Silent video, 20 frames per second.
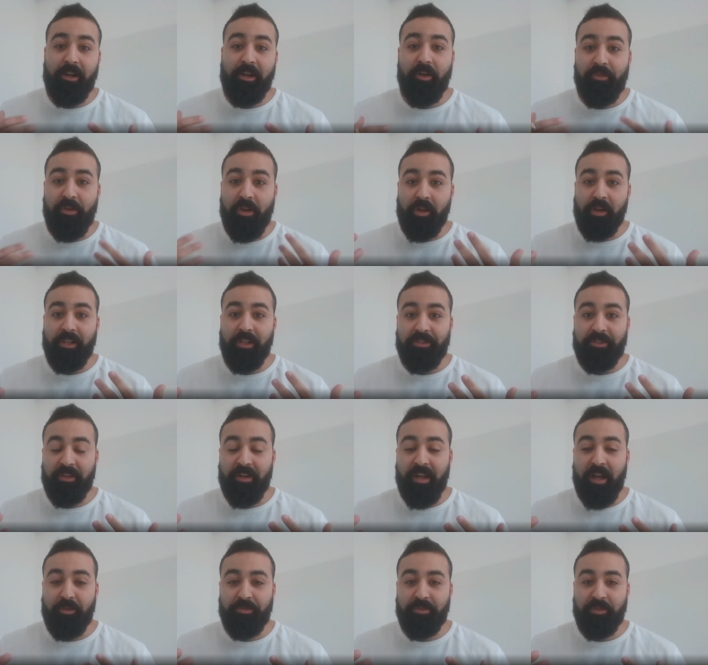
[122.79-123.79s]
of knowledge
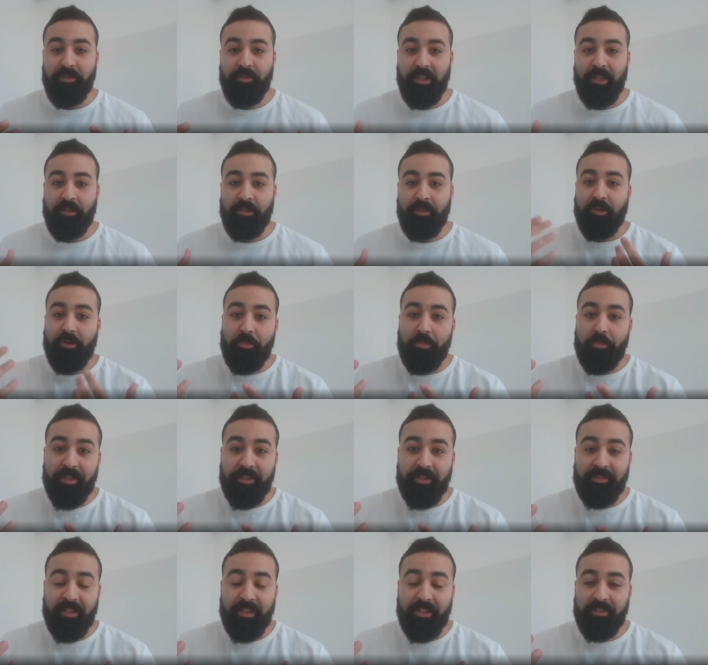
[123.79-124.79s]
on how to
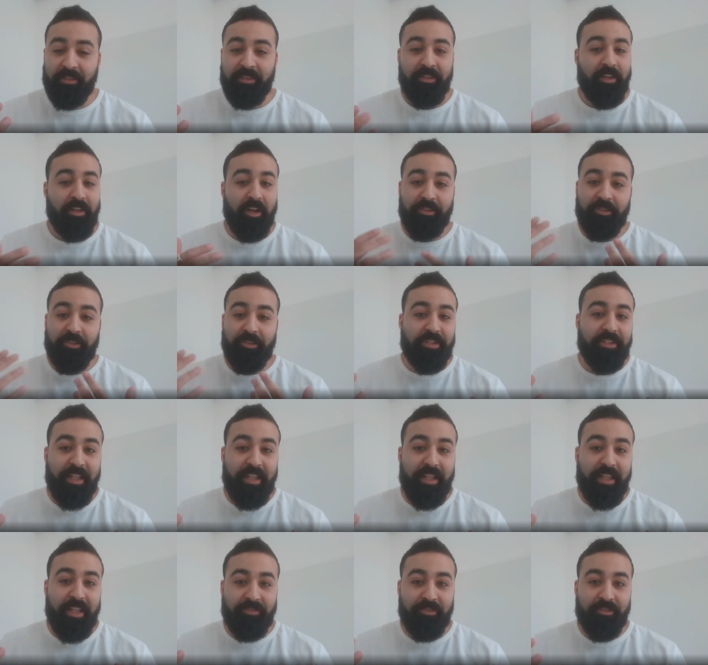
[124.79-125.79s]
interpret and
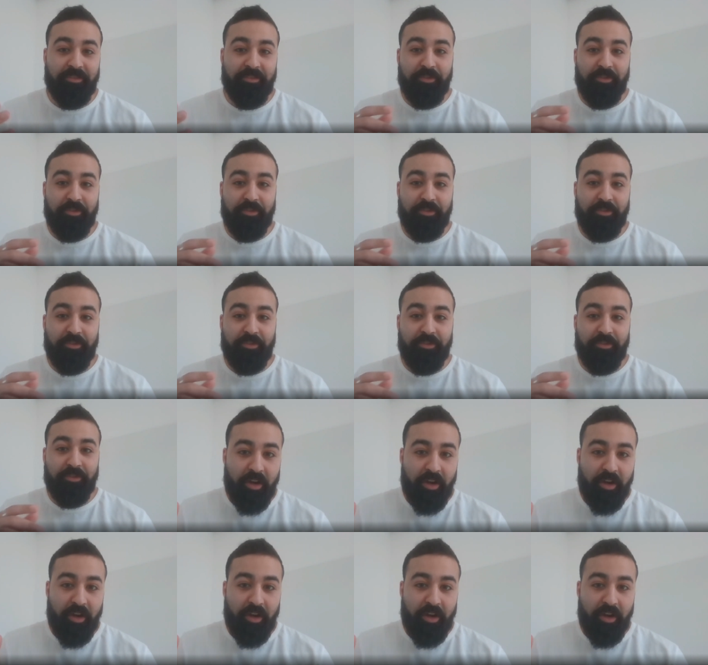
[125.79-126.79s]
understand 2D
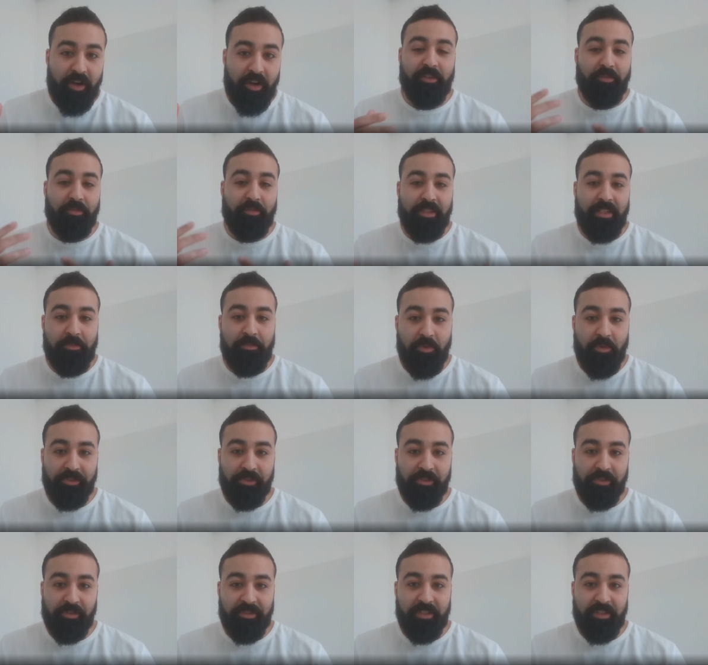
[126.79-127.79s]
drawings and 3D
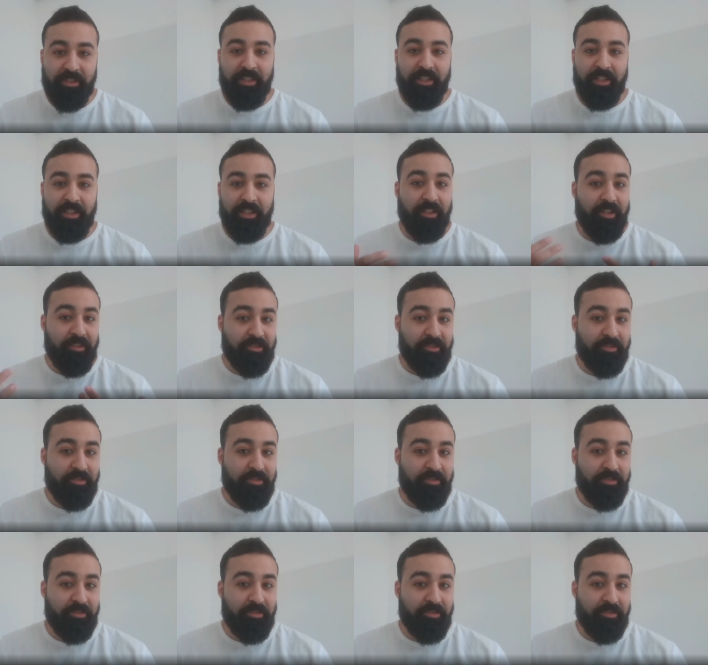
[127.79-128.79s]
models in the
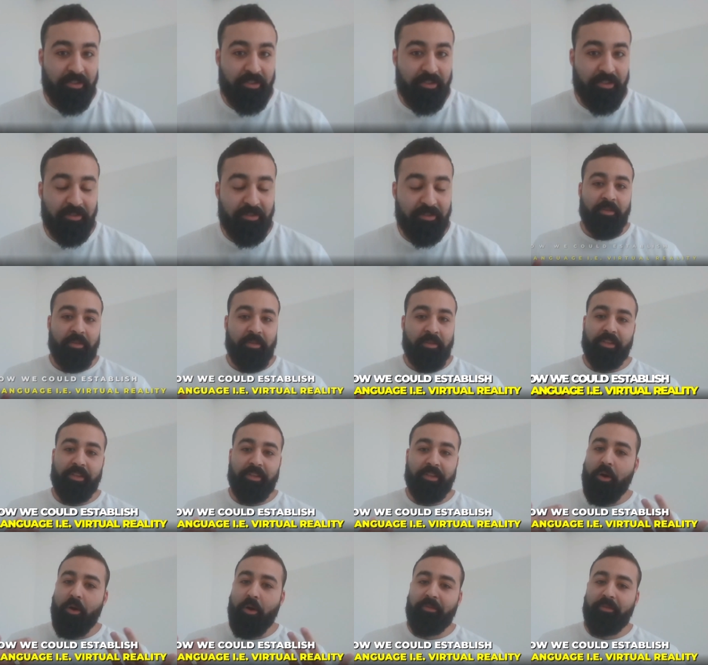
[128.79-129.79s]
construction industry. But
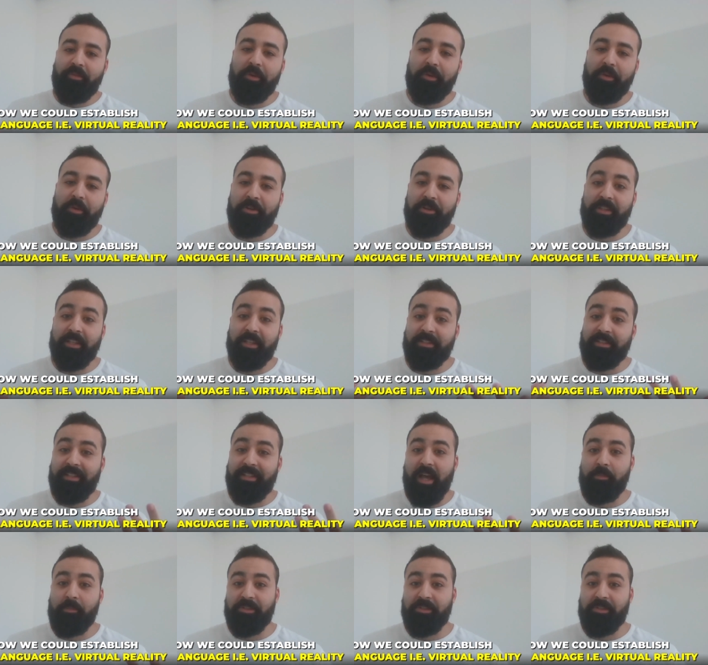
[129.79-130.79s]
how we could
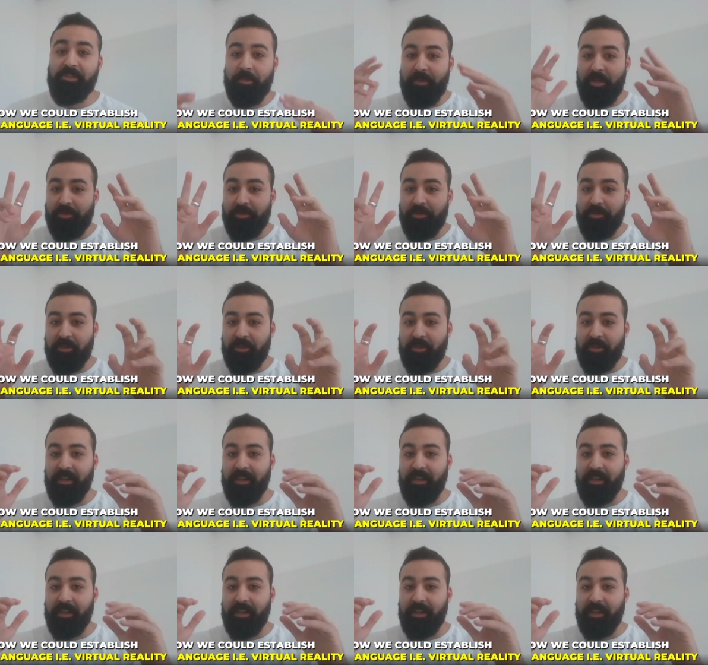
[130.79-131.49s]
establish a mutual